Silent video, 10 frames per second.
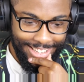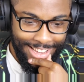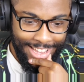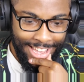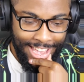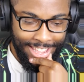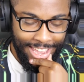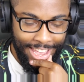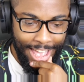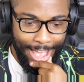Hey,
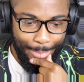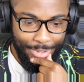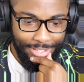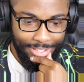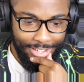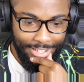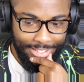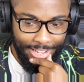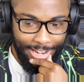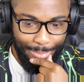they happy, so that's
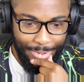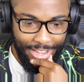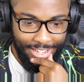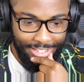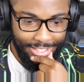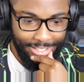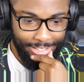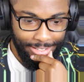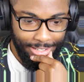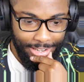all that matters.
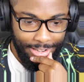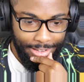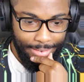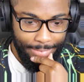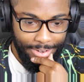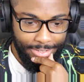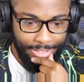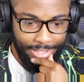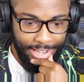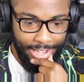
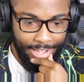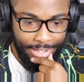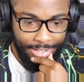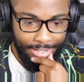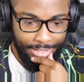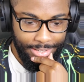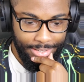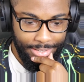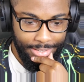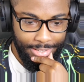Versatile.
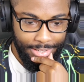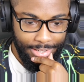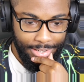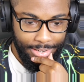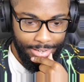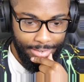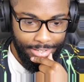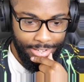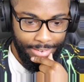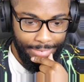
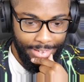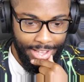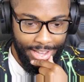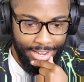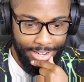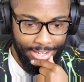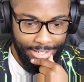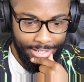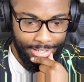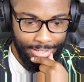Shit fire.
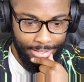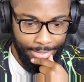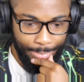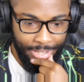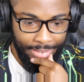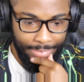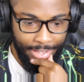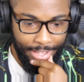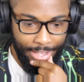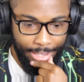Big
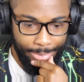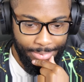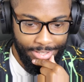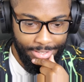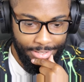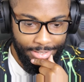vibes.